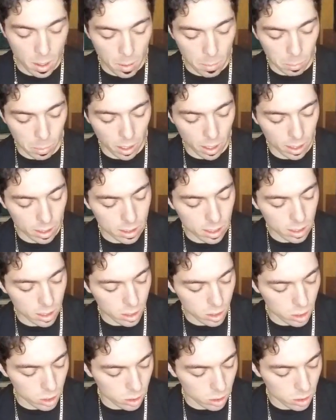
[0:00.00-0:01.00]
But yeah, let's hit the
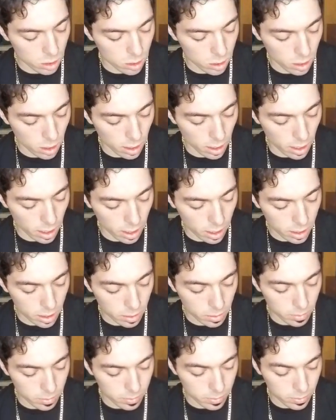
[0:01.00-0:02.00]
Juul and try that
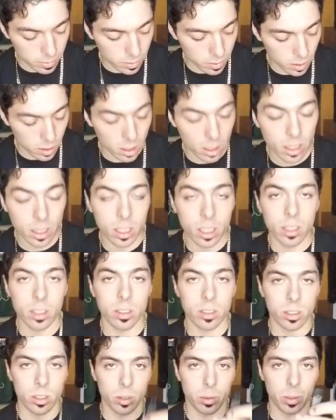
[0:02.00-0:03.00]
out.
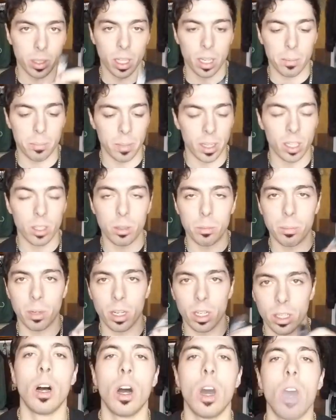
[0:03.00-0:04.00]
So we got a mango
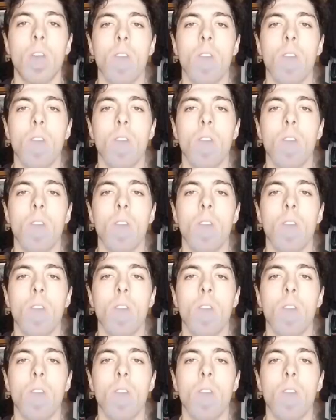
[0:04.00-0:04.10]
pod.